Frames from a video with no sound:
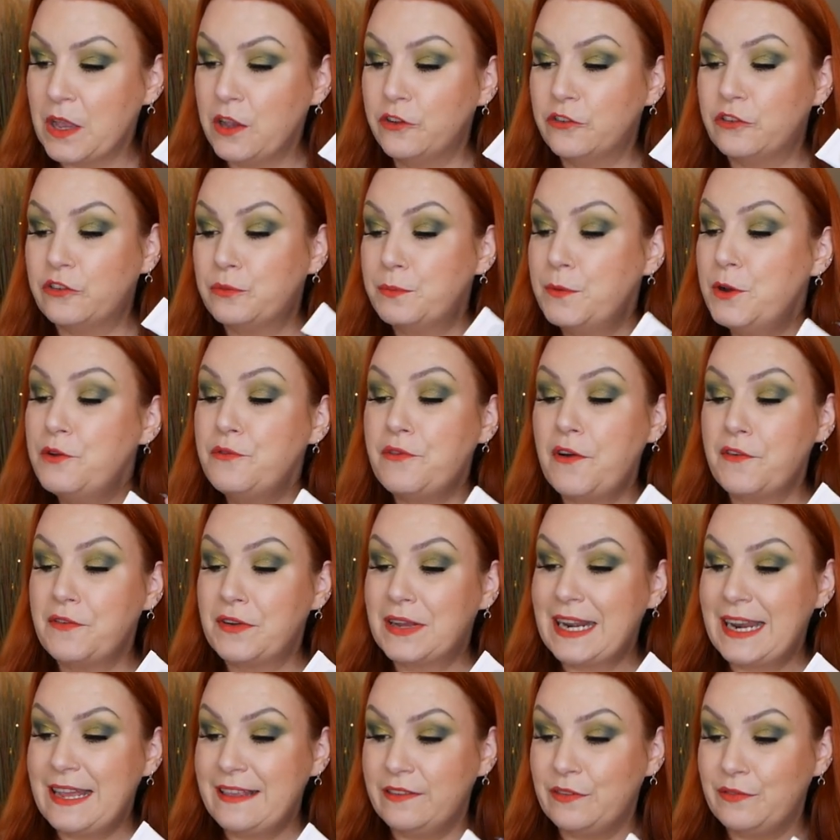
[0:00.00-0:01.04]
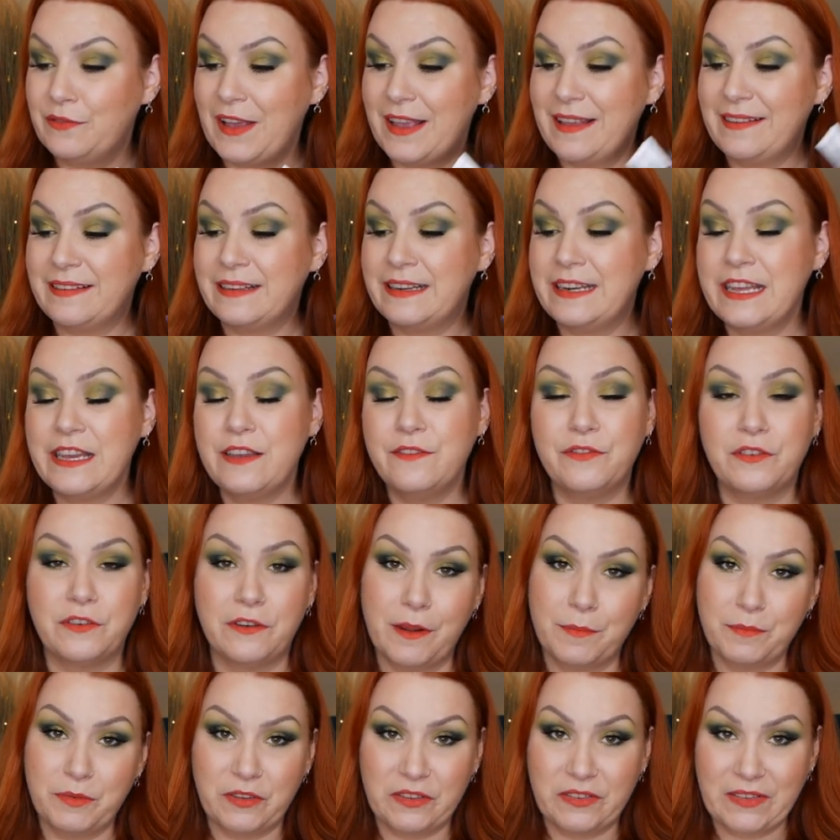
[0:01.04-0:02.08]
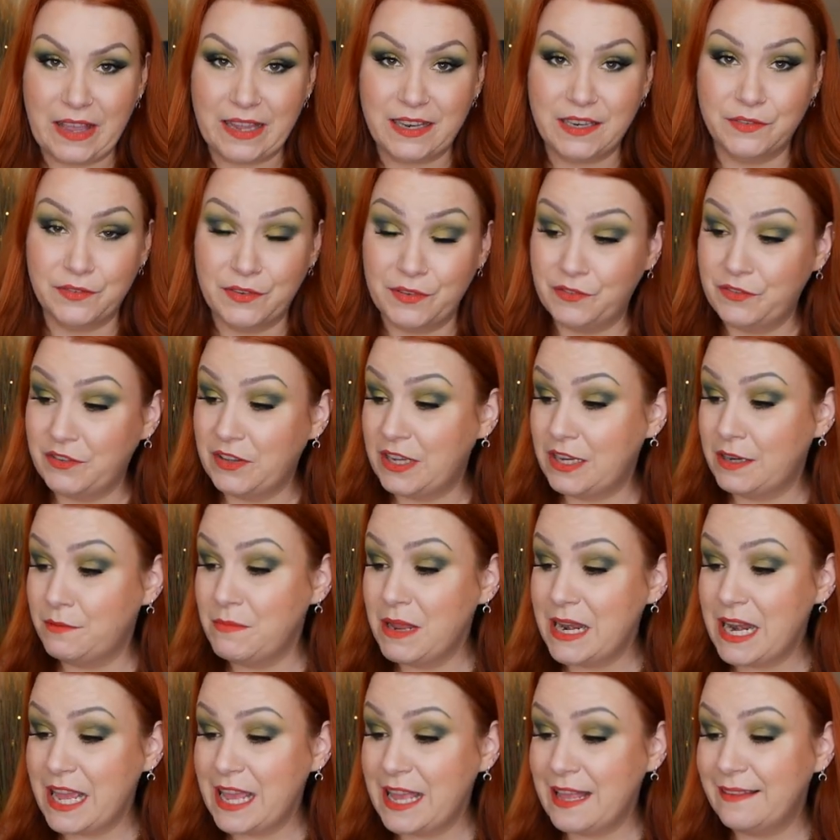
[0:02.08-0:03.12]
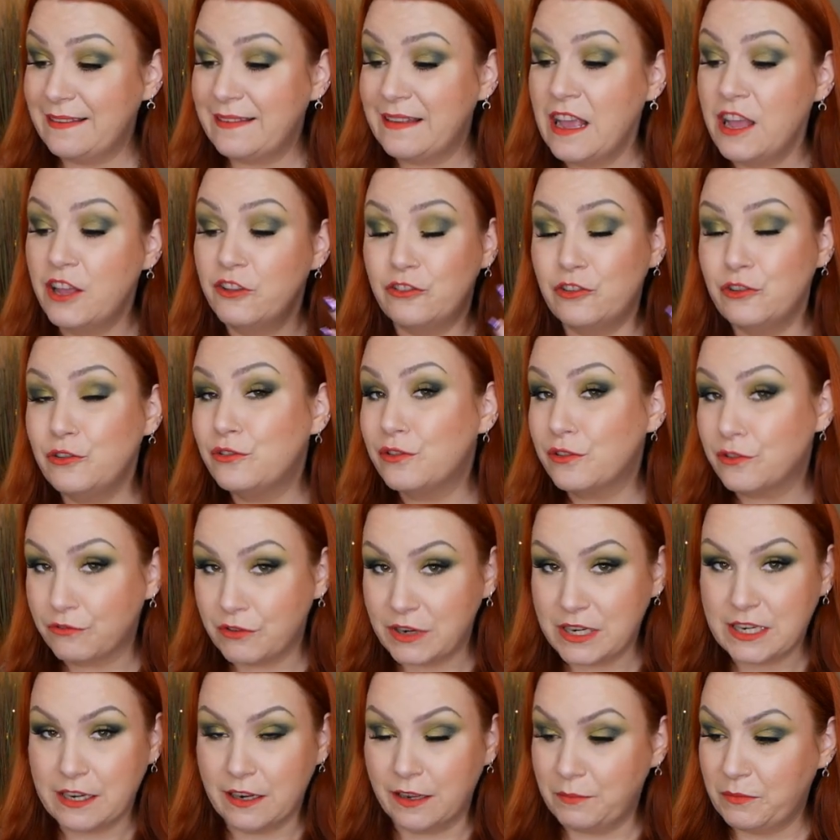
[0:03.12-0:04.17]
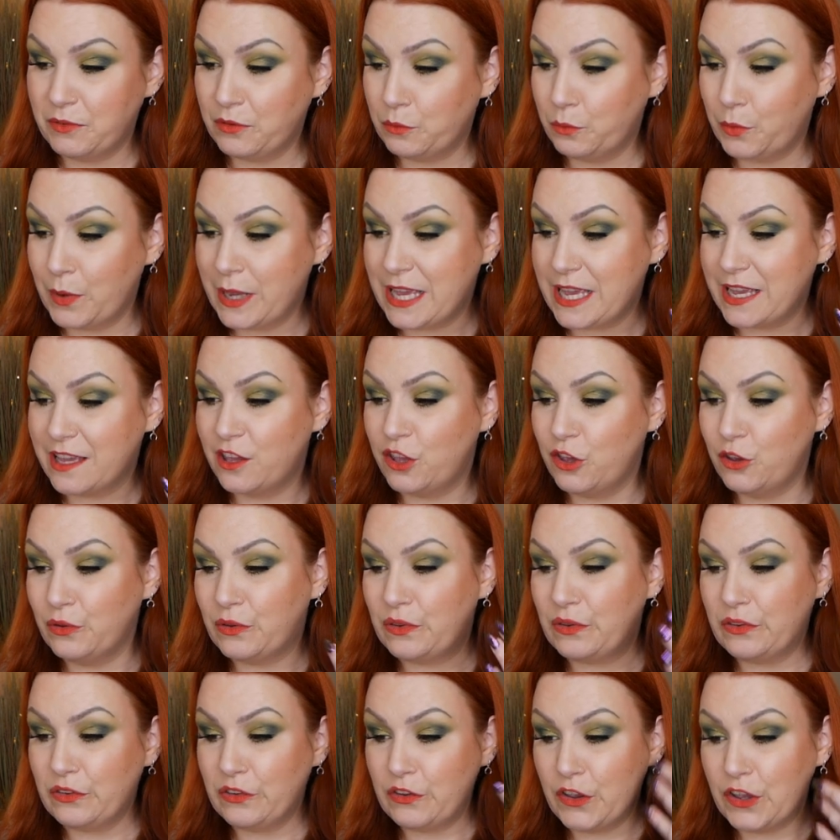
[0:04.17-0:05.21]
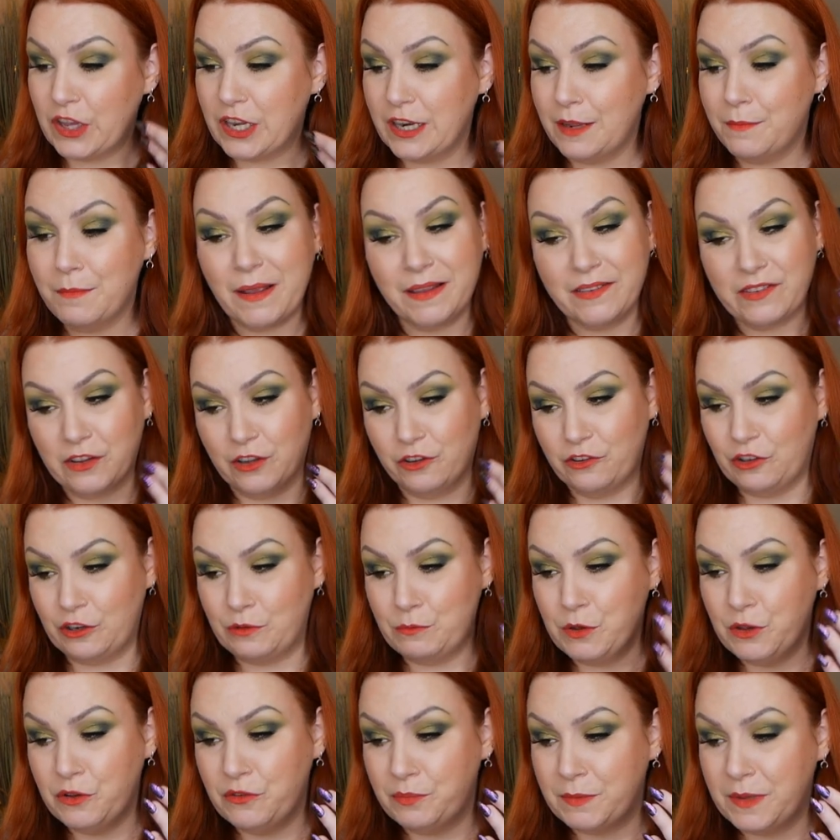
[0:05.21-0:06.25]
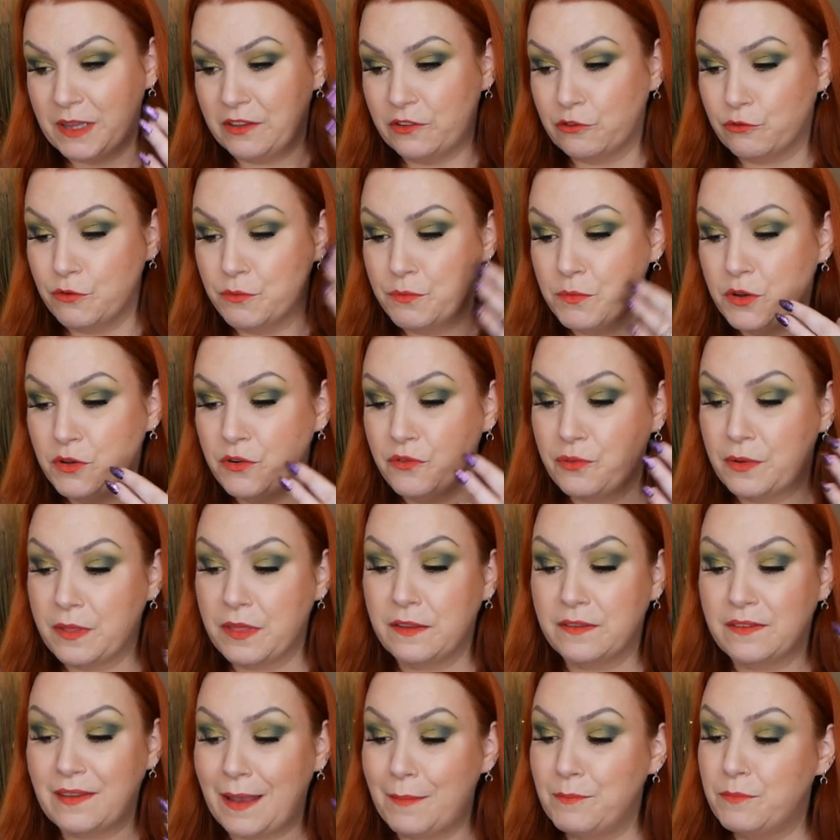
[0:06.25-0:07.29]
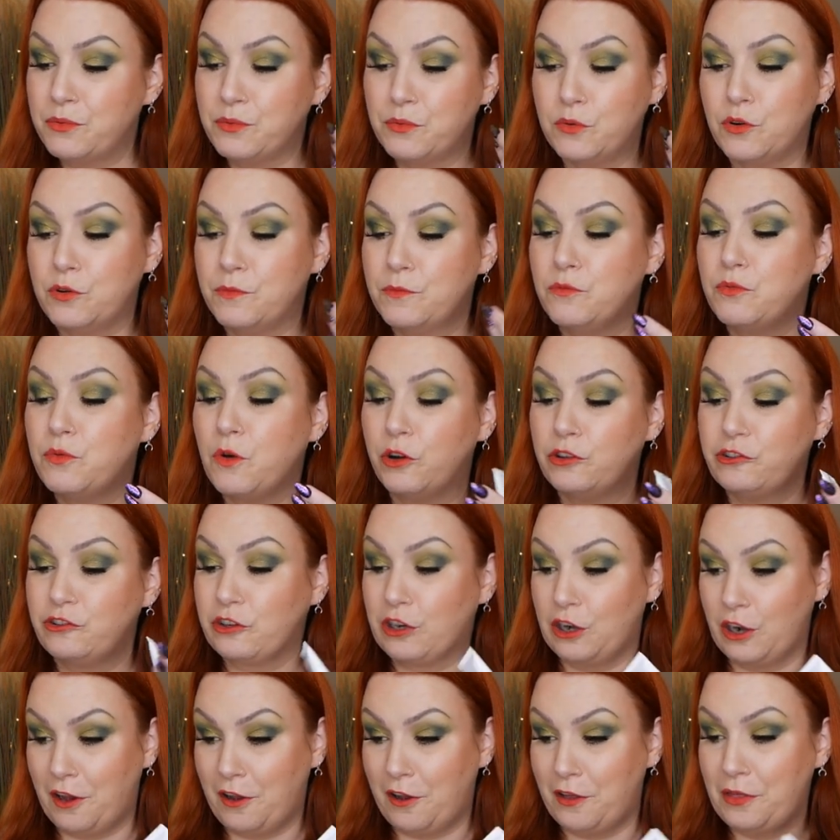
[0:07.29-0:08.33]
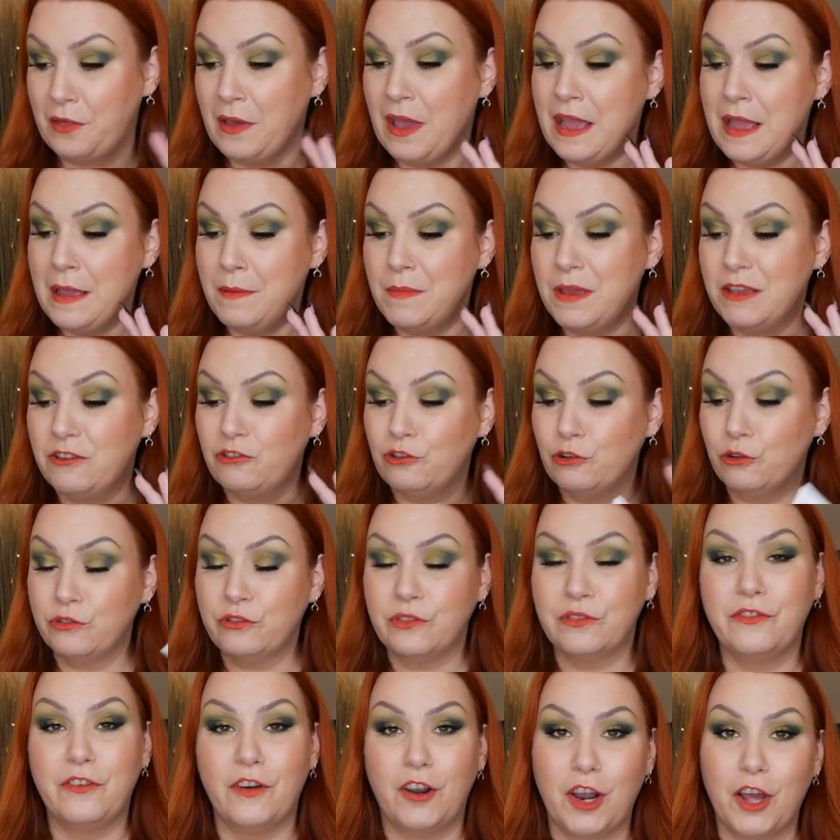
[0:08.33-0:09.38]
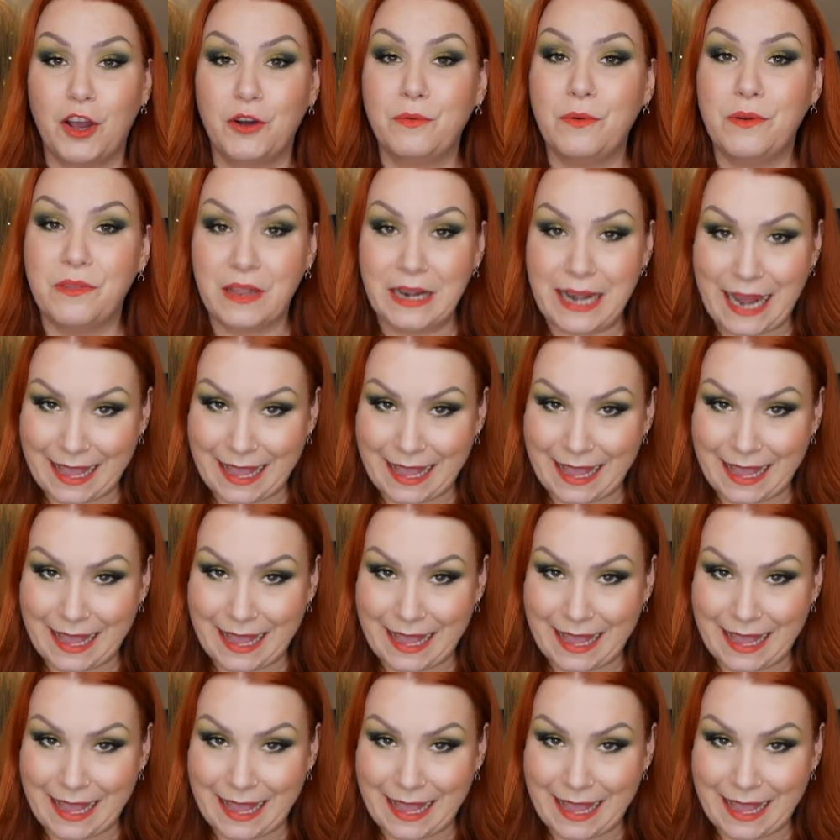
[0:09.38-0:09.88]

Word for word: Smooth over cleanse face and leave for up to 10 to 15 minutes, 2 to 3 times a week. Using circular massaging movements, remove with a damp, warm washcloth. Make sure to follow with an